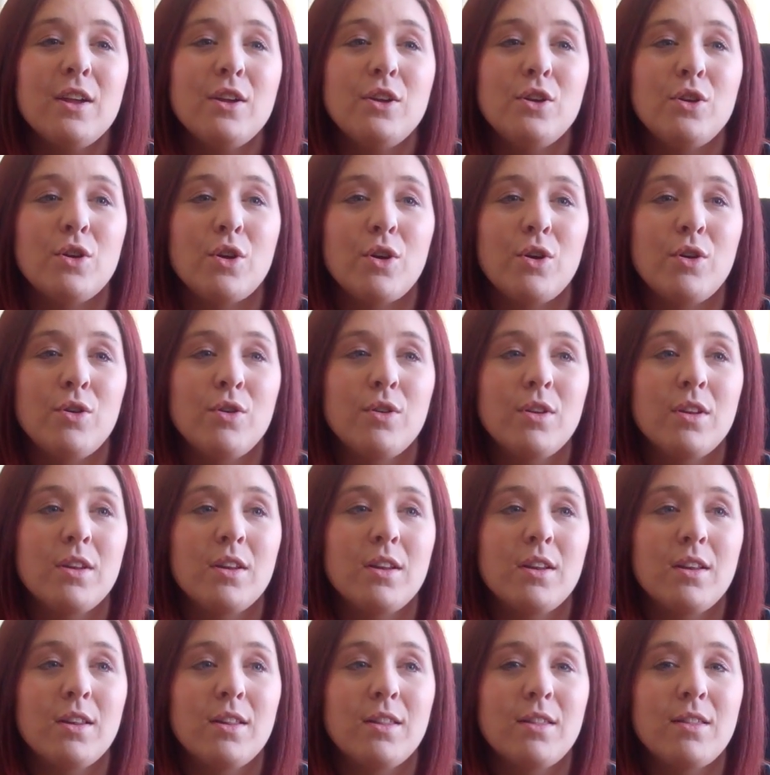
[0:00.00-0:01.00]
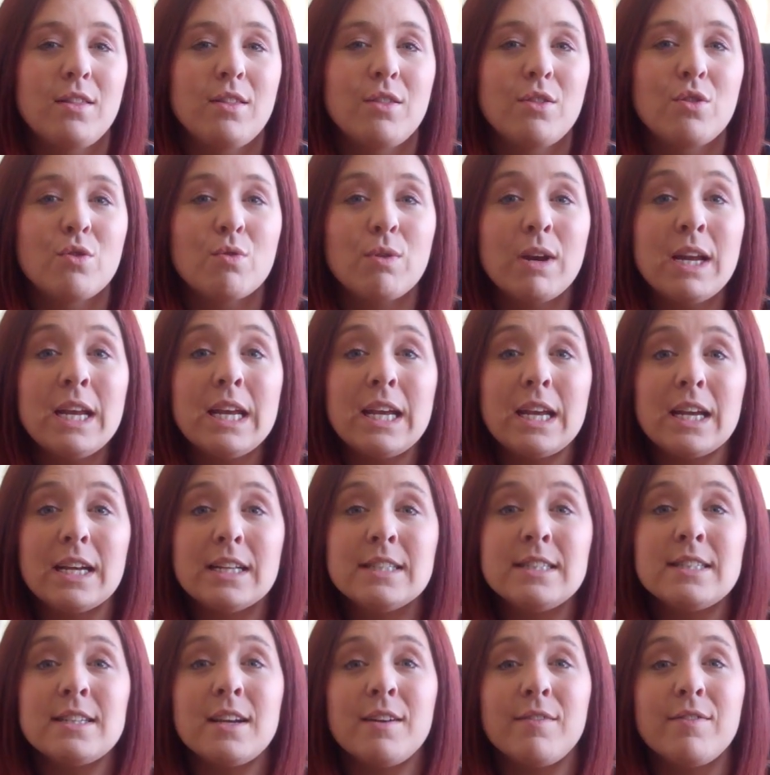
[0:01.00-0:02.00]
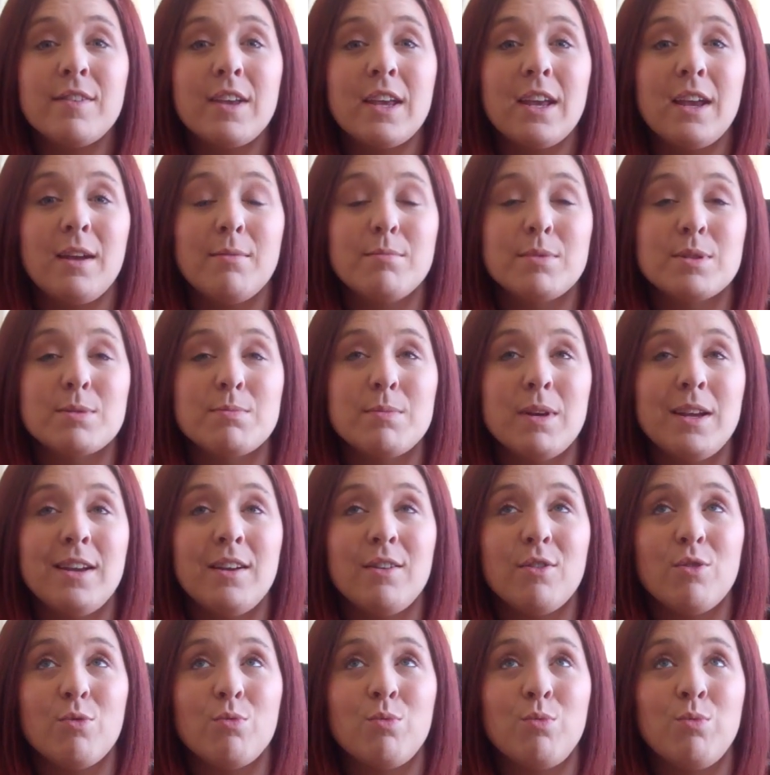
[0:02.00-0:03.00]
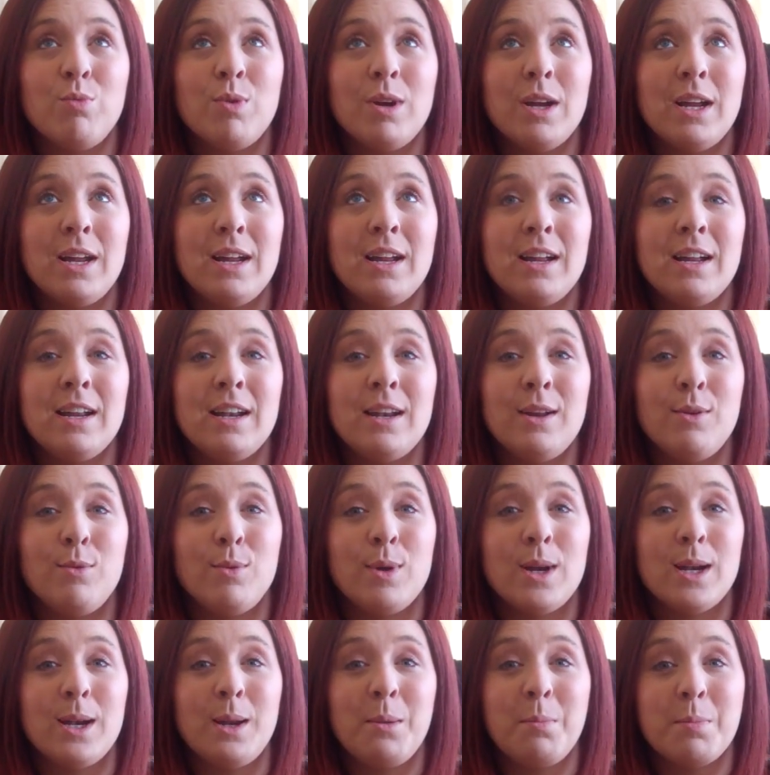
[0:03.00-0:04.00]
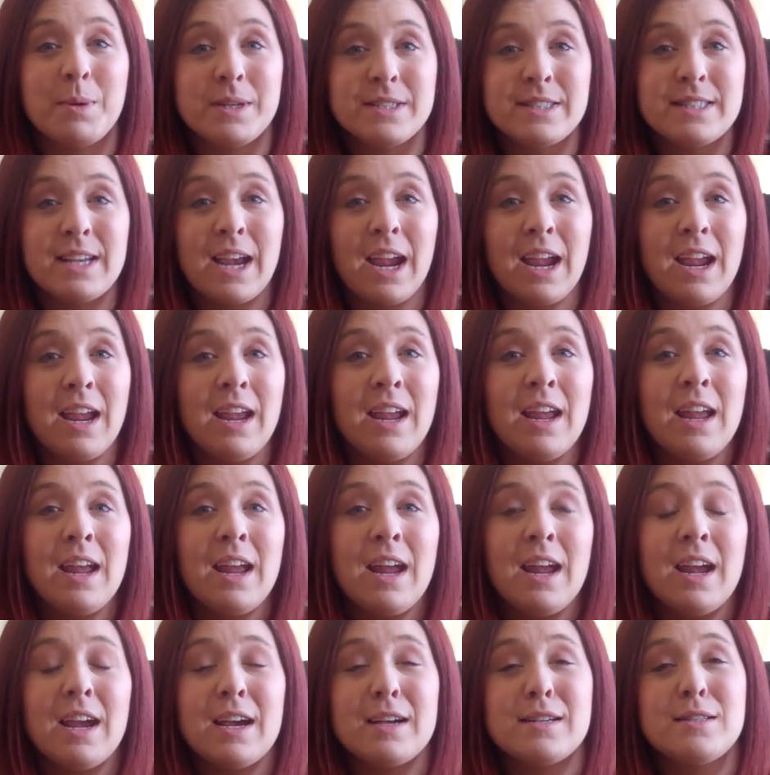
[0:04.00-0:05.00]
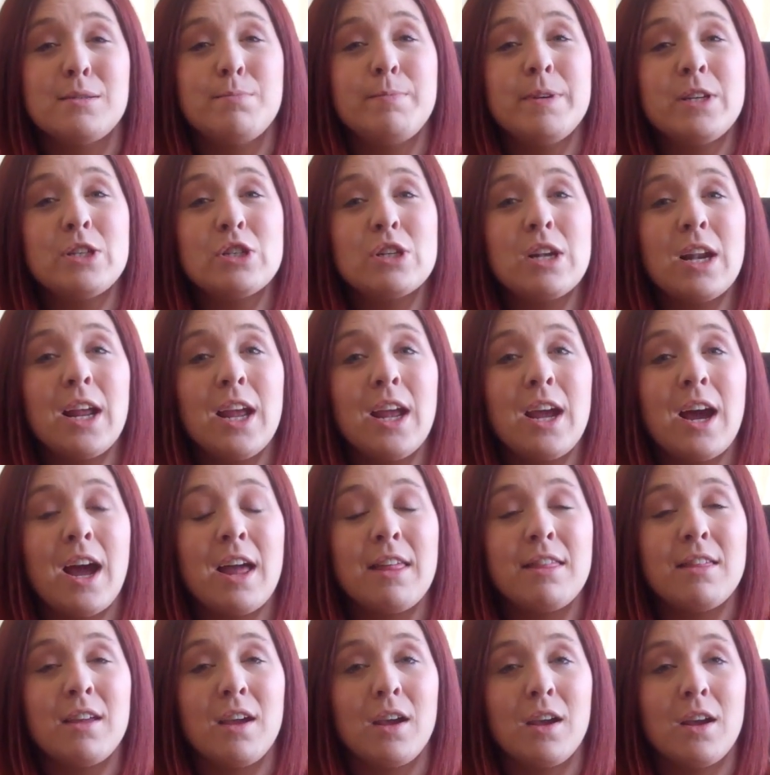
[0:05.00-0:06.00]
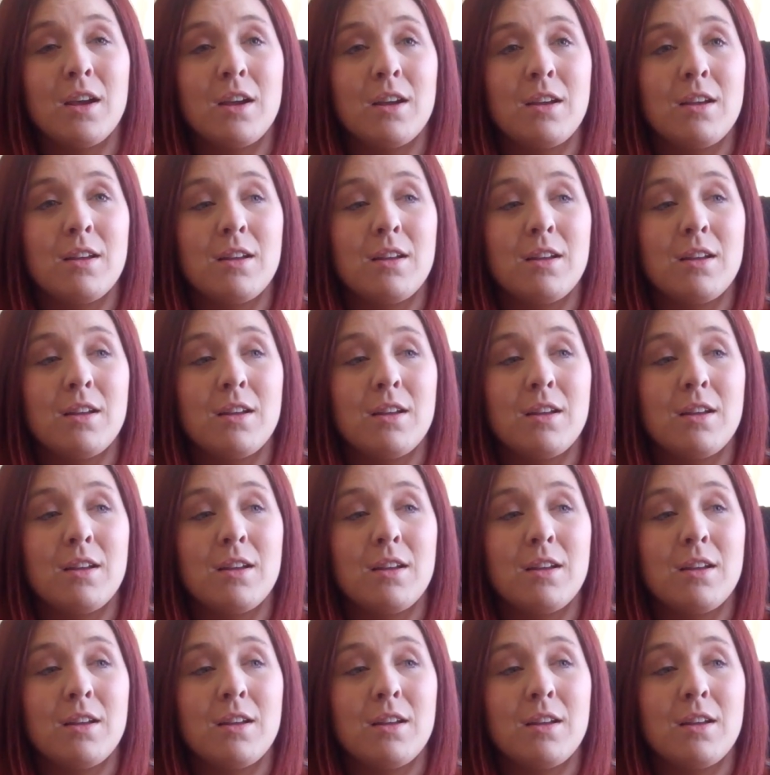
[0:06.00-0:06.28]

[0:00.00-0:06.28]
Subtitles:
you know, 3 kids have kept me really busy, especially I think